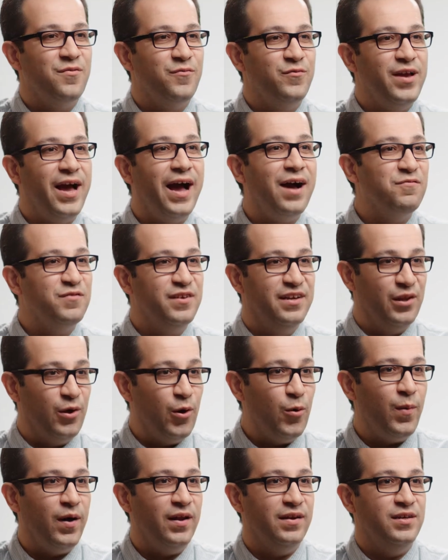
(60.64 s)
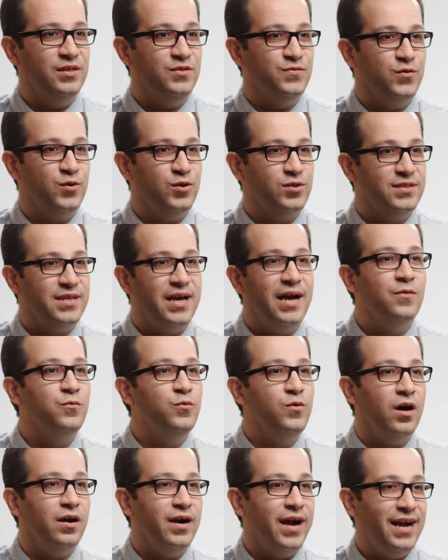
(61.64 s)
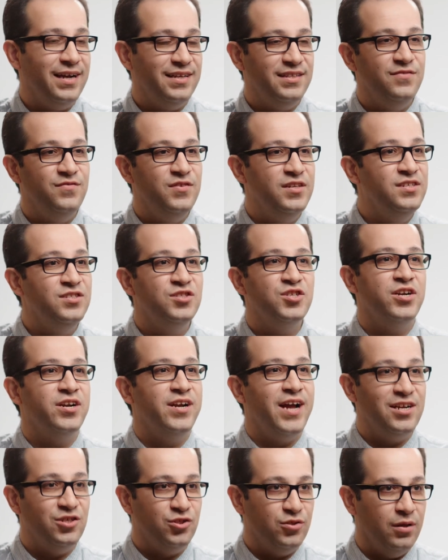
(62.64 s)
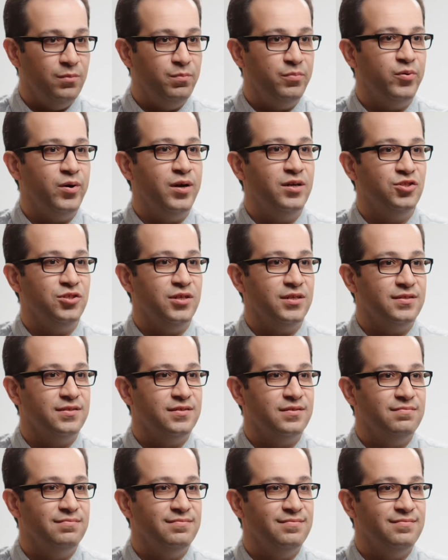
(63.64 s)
We have global networks, and we are active in international projects.